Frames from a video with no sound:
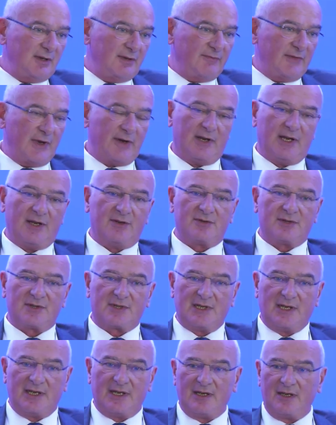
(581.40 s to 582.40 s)
very
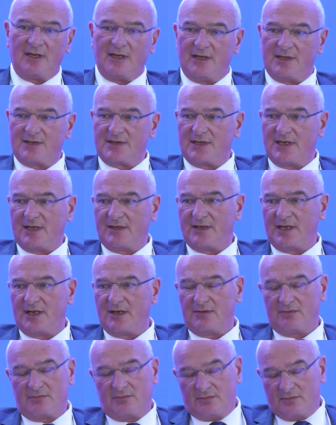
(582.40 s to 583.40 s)
interestingly, it said
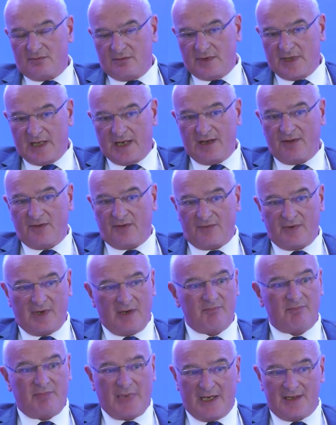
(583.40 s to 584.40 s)
that
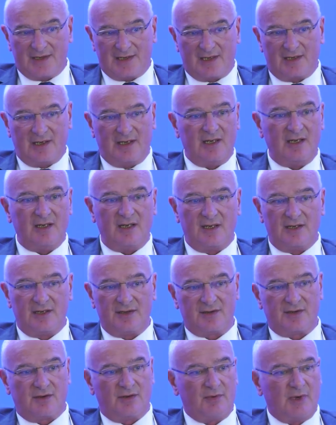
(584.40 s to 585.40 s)
9.3 basically
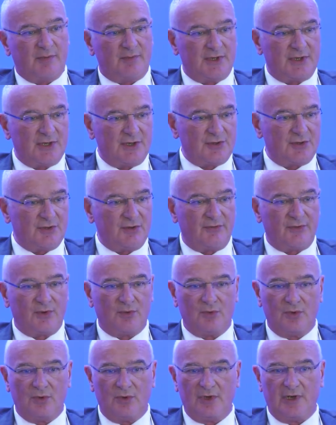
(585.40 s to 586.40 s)
is a repetition of
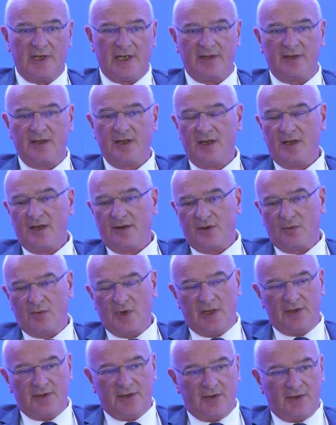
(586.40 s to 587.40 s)
the rule in the
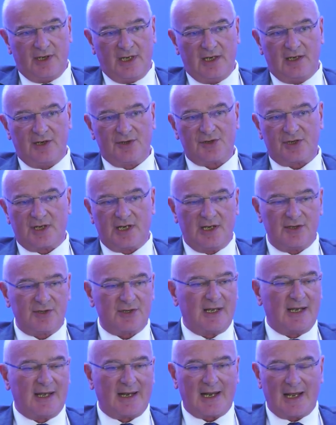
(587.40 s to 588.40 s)
well-known English
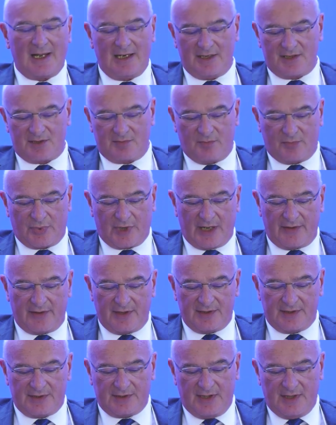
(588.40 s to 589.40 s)
case Aralis
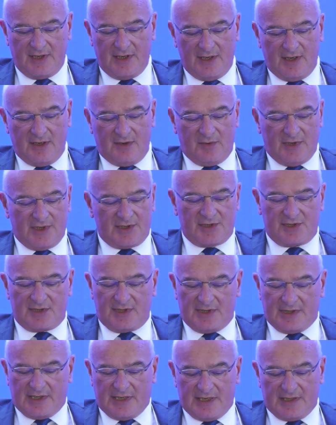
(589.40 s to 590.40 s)
Brothers,
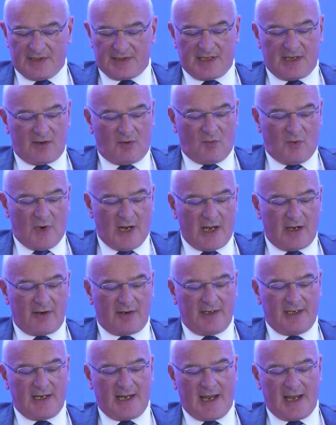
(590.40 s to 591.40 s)
which is that
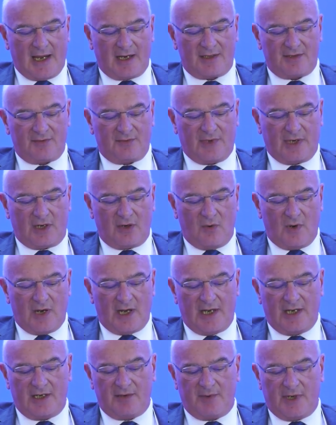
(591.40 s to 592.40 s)
where an act
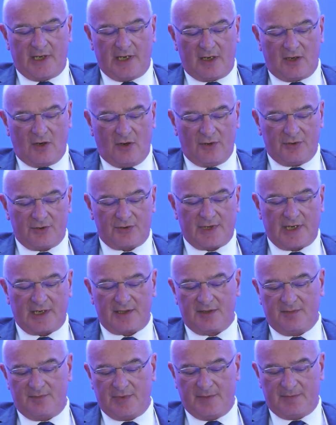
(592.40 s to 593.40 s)
required by a
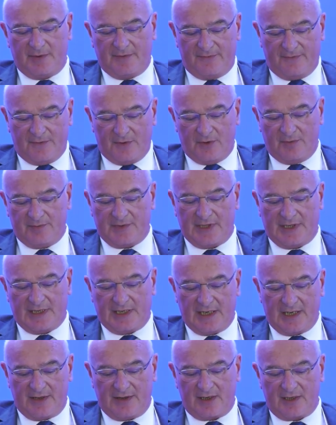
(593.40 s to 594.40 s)
contract to be performed in
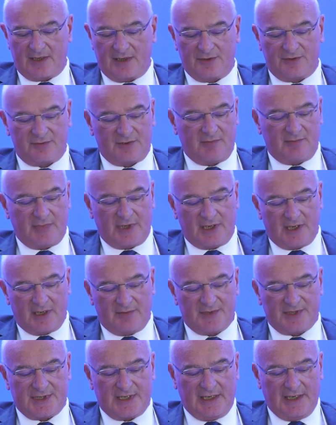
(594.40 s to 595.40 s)
another country
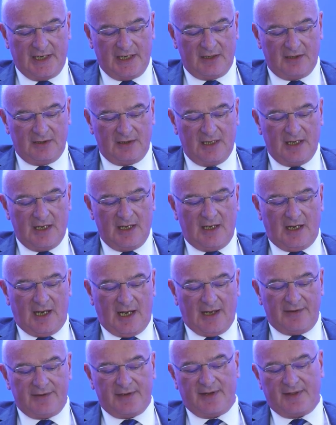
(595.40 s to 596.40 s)
becomes illegal,
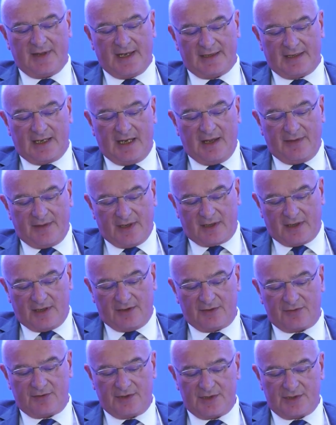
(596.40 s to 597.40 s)
under that other
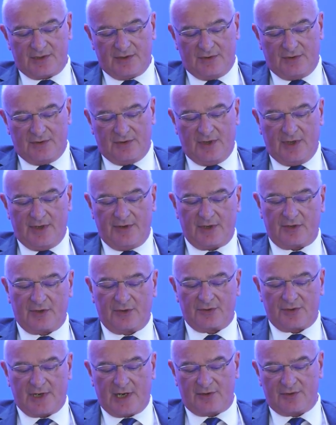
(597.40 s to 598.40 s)
country's law, the
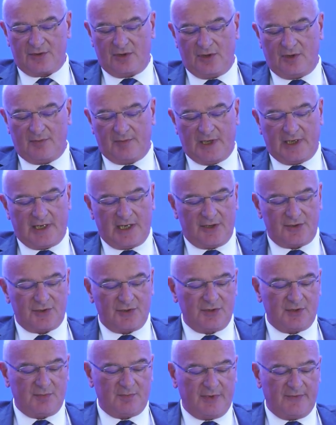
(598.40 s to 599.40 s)
contractual
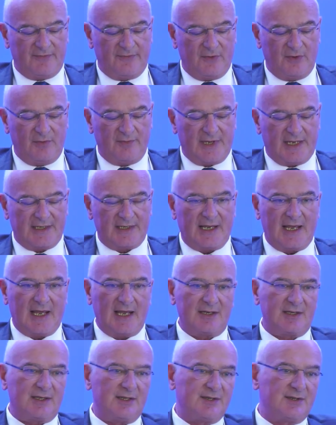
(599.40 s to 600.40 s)
obligation to perform that
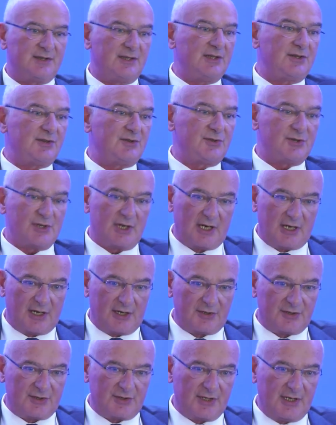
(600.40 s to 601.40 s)
act is
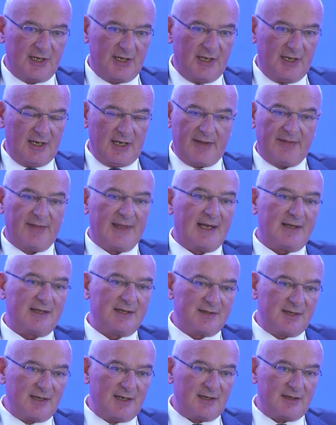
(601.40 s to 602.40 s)
discharged. And that
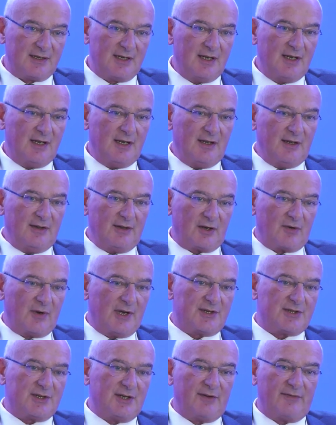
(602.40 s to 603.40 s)
is it. The
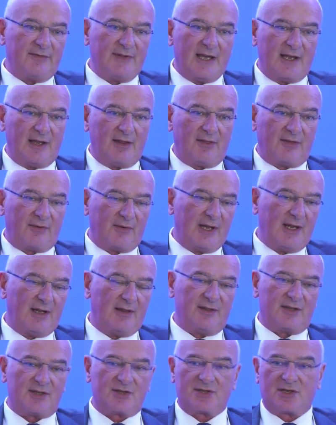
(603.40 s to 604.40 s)
question of 9.3
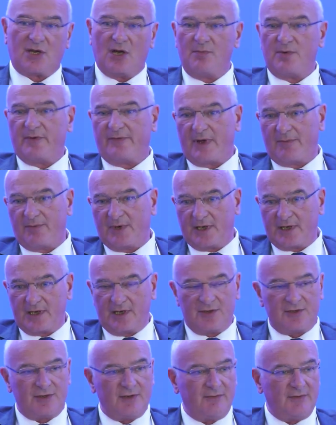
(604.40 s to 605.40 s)
and the scope of
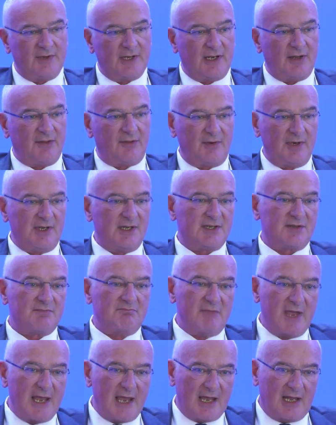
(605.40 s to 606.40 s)
application of 9.3 is
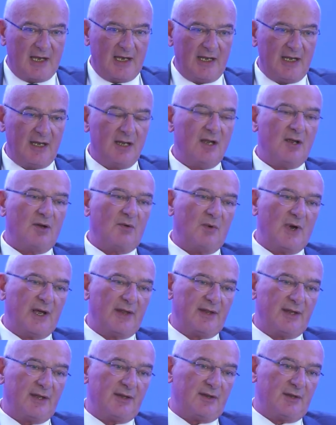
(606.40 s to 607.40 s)
merely
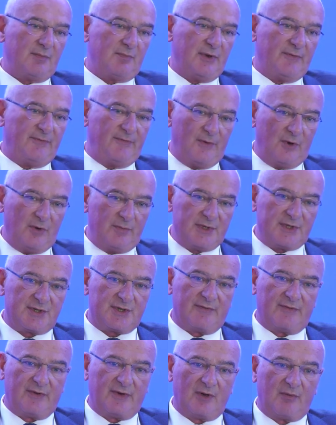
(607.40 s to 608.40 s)
whether the
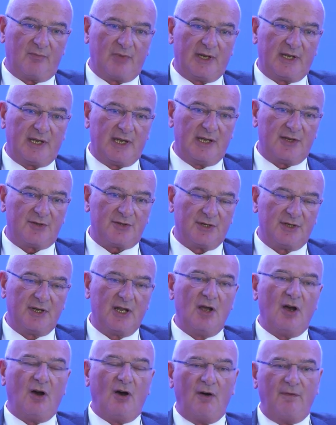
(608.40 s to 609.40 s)
performance of an obligation
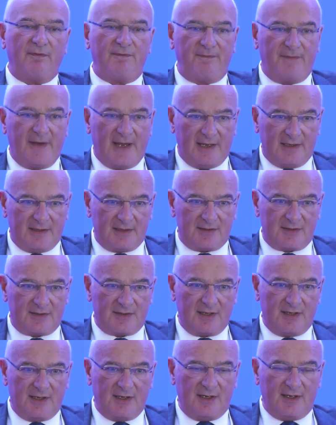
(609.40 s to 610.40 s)

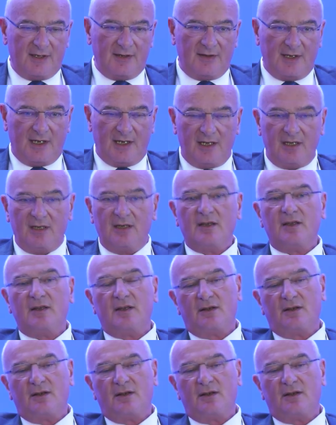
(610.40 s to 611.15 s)
offends the